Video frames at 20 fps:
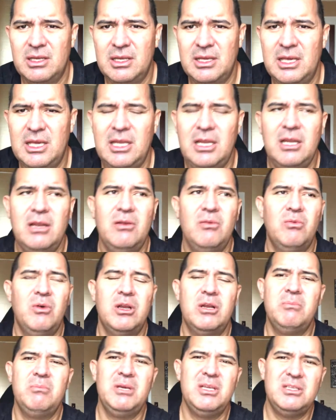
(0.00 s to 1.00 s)
He didn't want
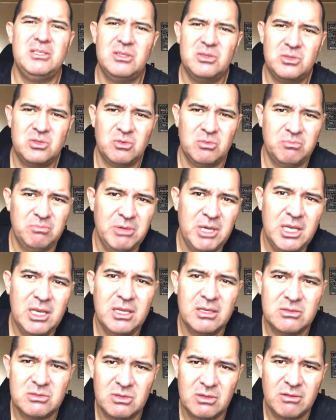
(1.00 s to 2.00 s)
to be
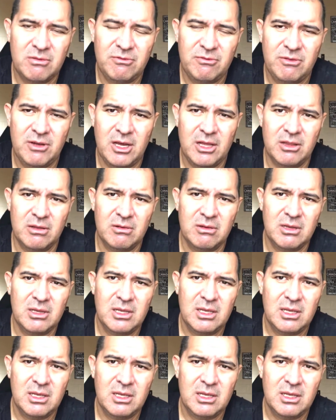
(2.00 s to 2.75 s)
disobedient to the Father.